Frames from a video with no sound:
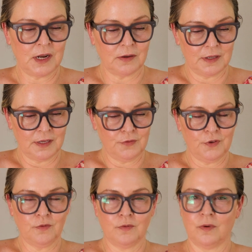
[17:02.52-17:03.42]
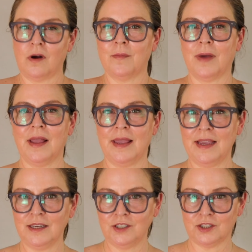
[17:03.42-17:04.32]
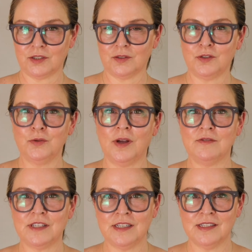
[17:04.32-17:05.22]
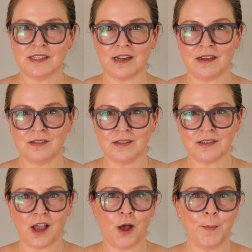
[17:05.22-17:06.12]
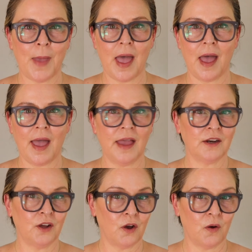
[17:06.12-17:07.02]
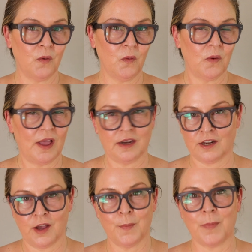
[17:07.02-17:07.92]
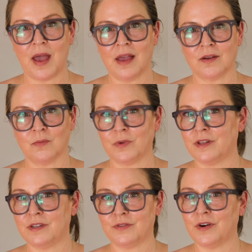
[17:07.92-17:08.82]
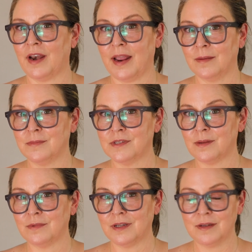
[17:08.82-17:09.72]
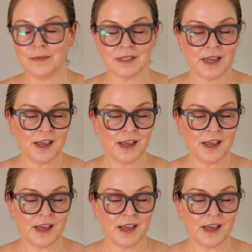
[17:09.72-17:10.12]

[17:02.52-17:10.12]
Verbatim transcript: know, if you are my age, you have seen styles come and go and come back with a different name sometimes.